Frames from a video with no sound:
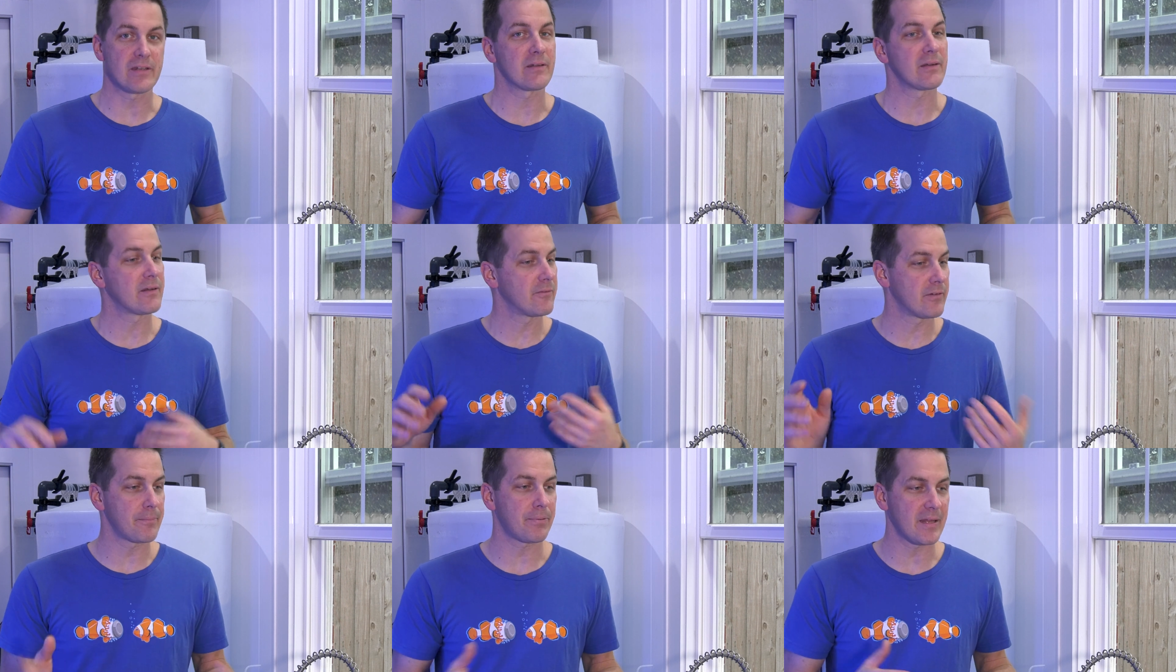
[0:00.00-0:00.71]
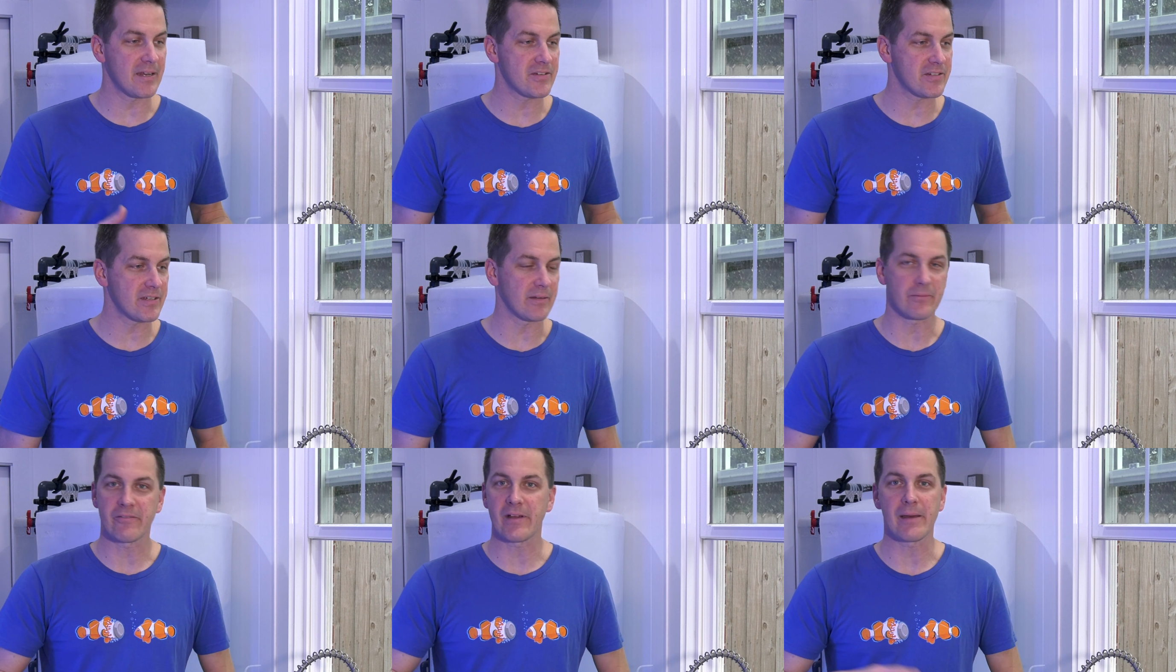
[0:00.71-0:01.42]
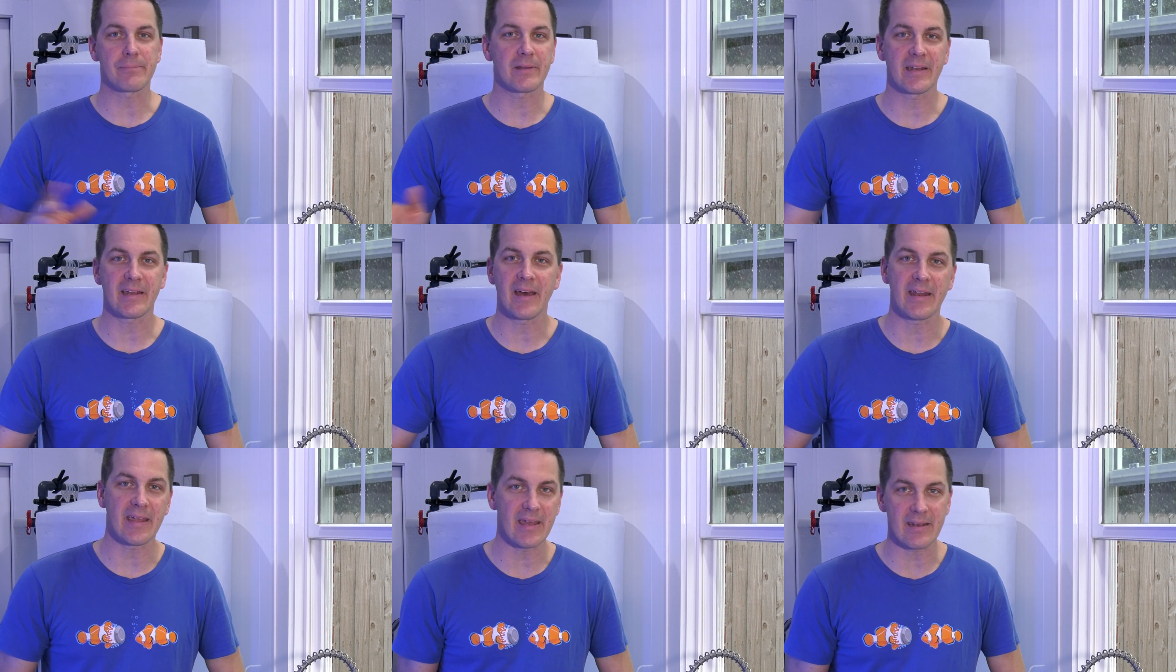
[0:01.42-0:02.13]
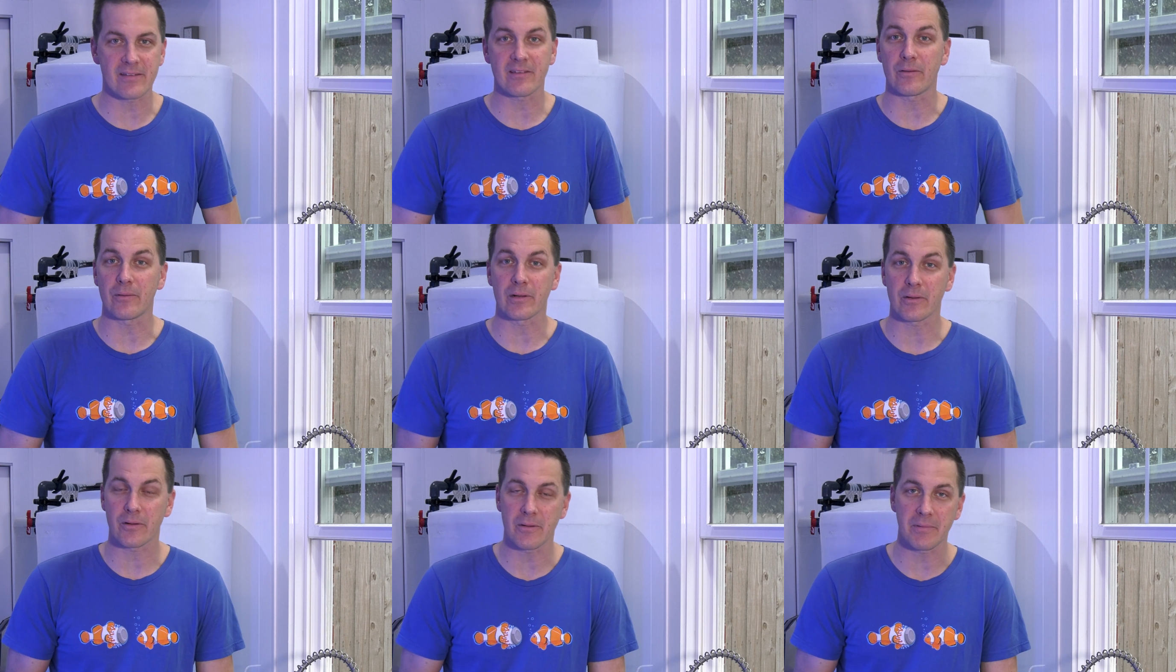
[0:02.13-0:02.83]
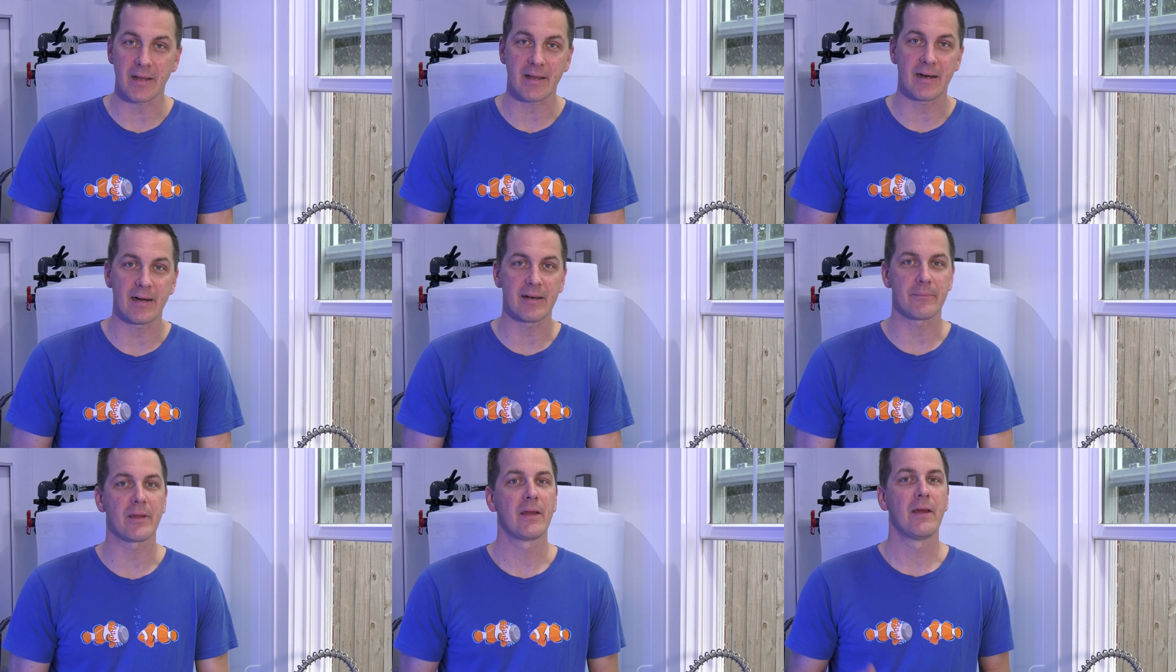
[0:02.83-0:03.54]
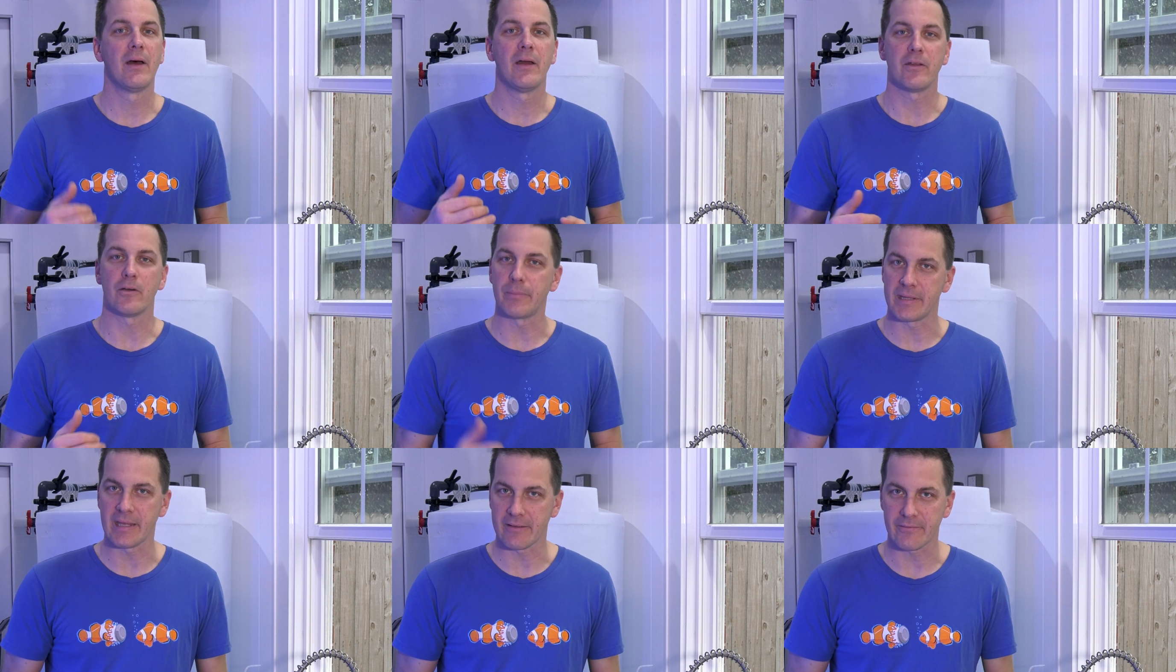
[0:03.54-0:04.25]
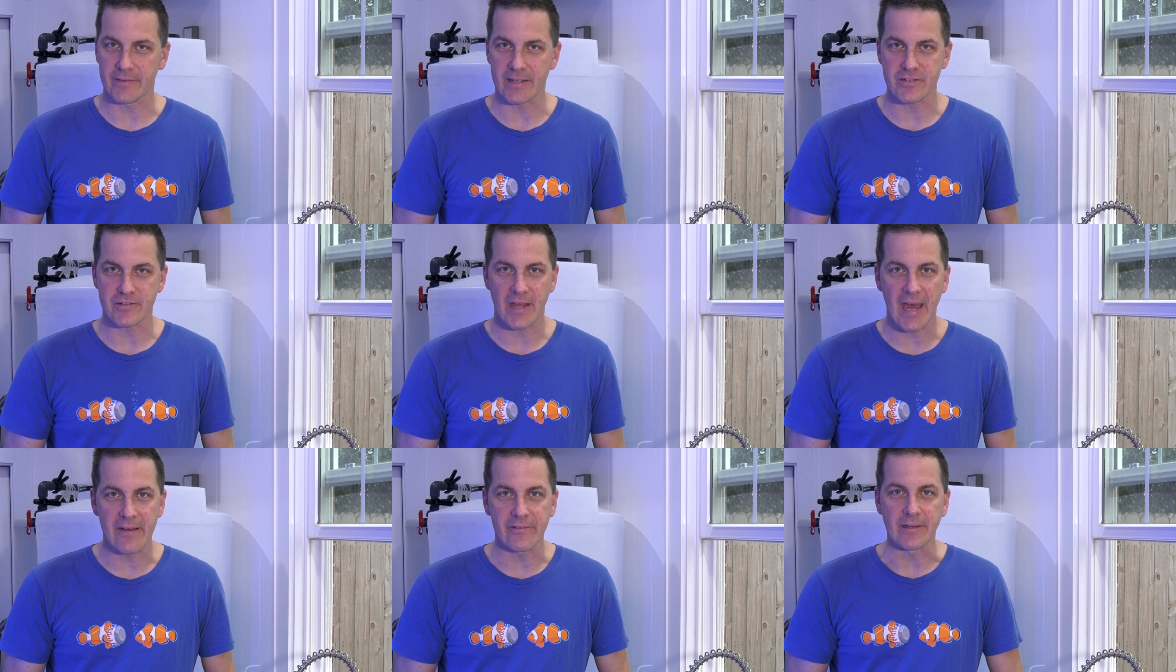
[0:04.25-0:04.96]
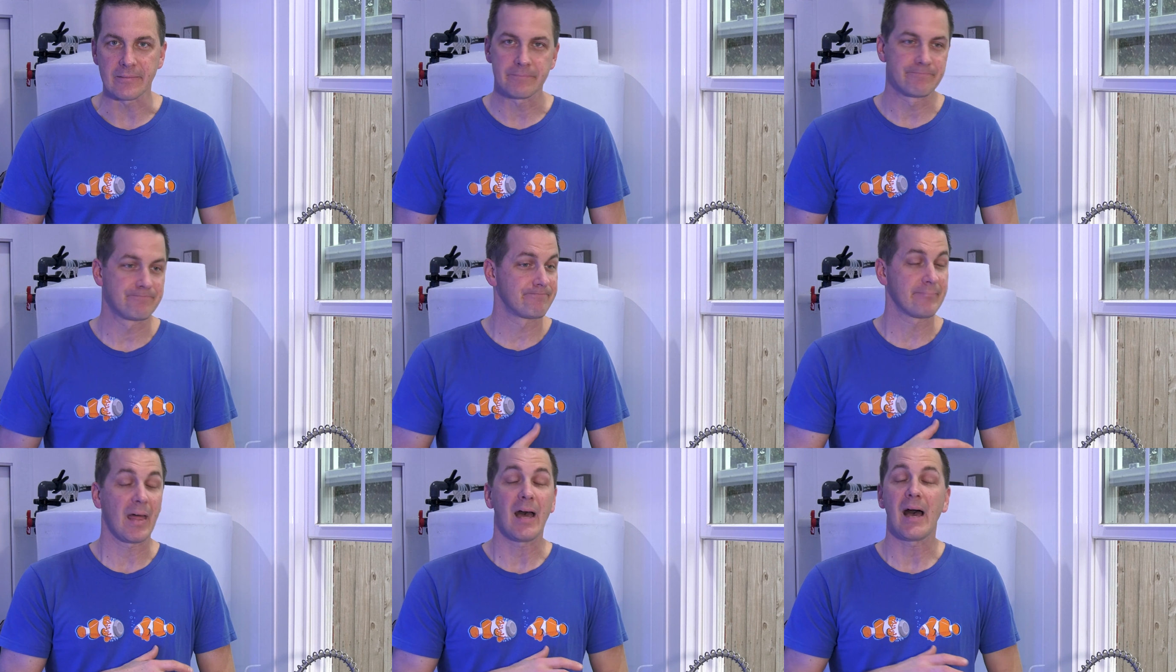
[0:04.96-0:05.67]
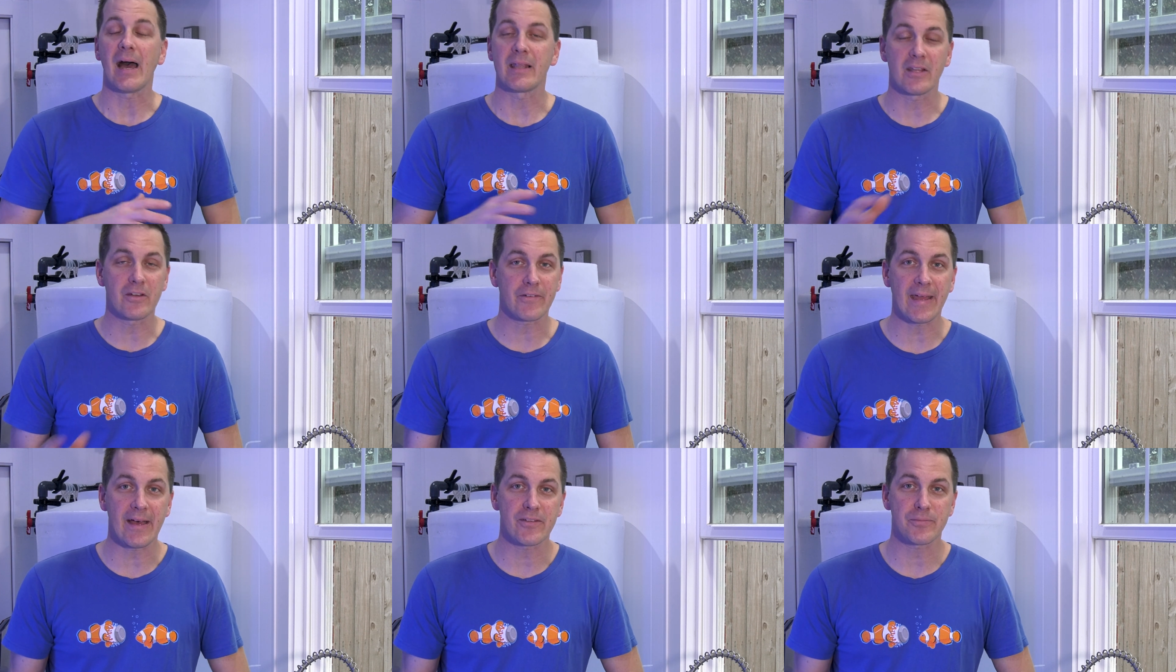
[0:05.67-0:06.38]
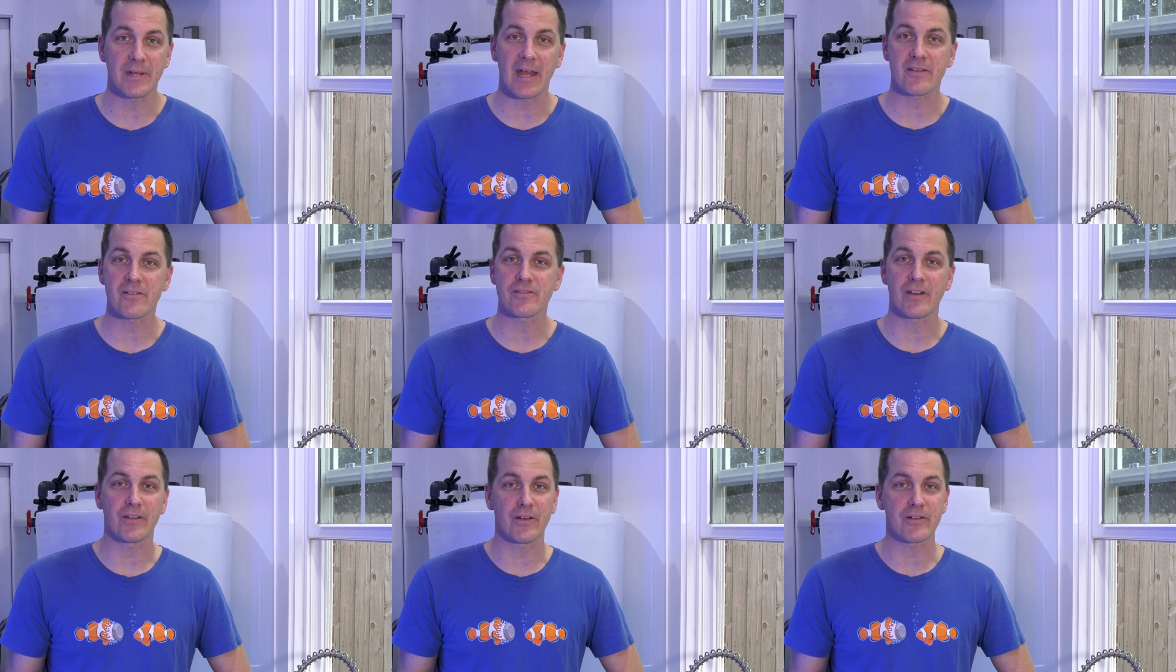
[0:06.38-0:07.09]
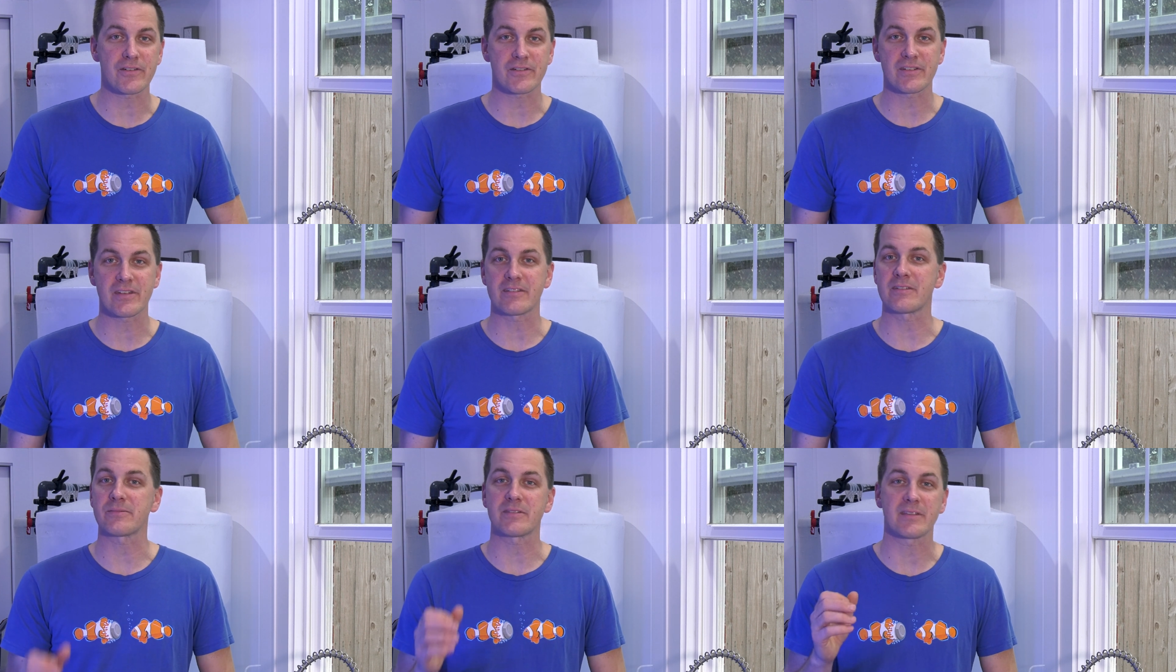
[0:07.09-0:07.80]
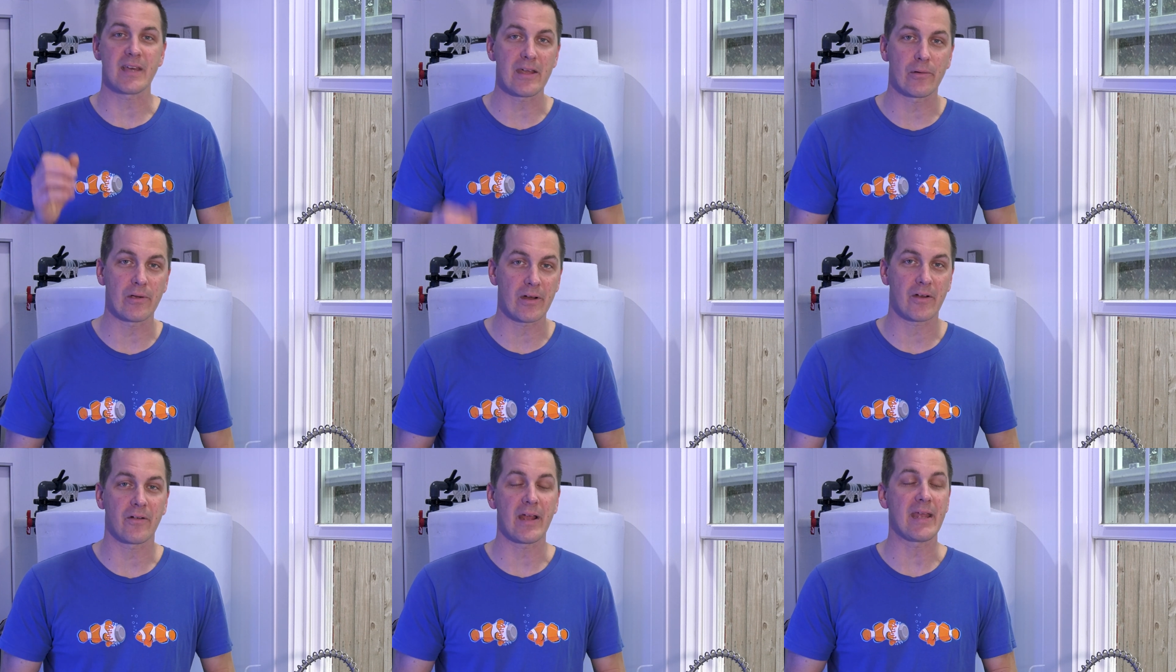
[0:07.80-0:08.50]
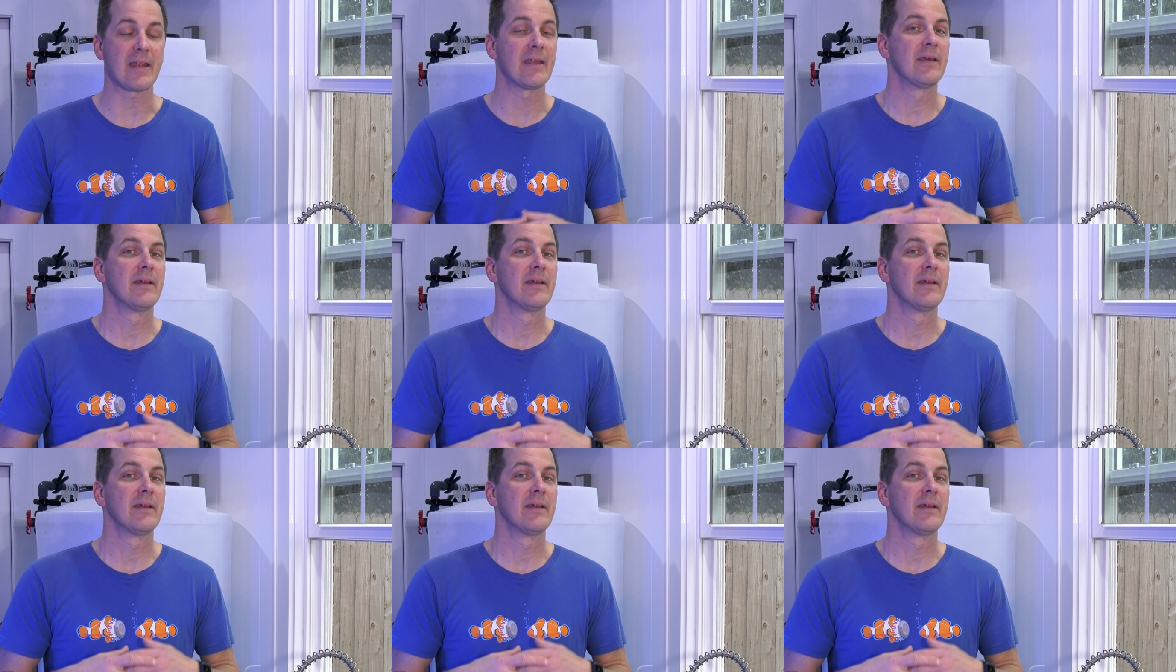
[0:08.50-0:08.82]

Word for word: it, replenish it. We've got plenty on hand at saltwateraquarium.com. You'll be thankful that you have it. I love calcium reactors on larger systems. They work great.